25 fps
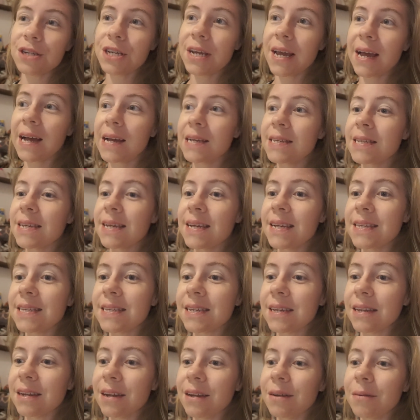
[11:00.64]
she has
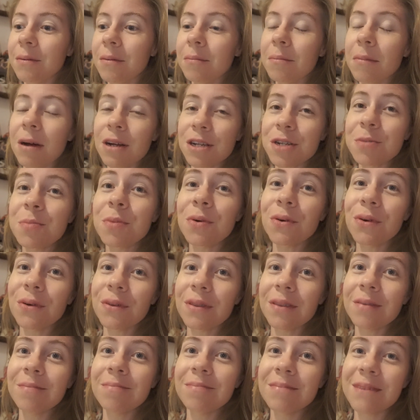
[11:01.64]
eaten much
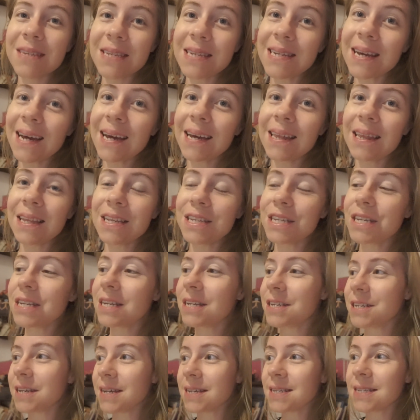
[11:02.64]
more today than she
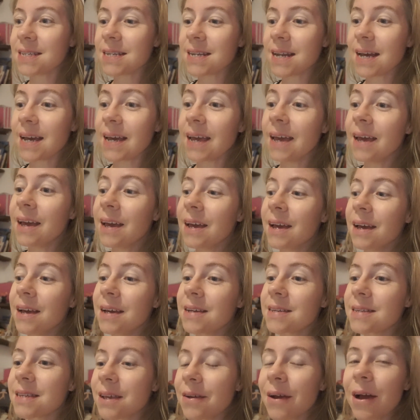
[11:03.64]
did yesterday
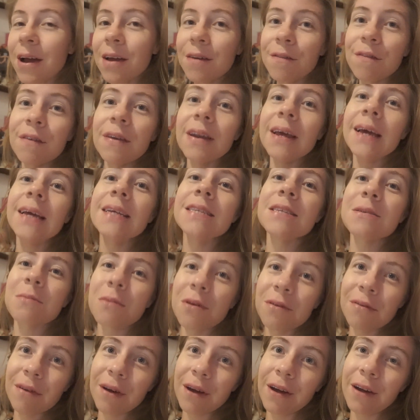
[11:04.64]
so hopefully
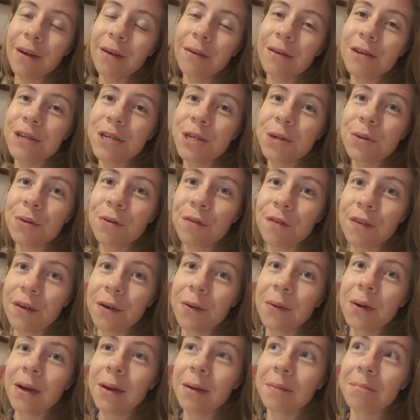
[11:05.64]
tomorrow she'll
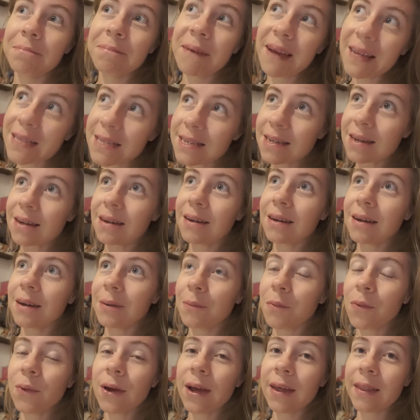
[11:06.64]
feel better
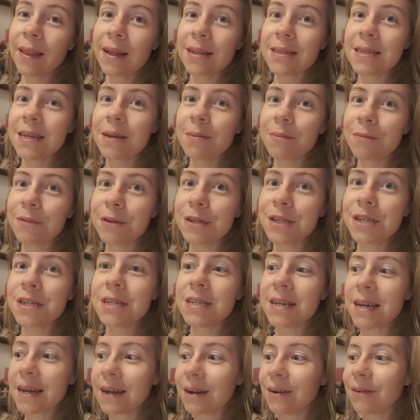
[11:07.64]
and we'll get that temperature
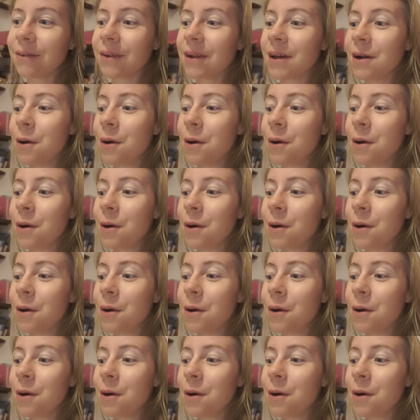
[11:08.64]
down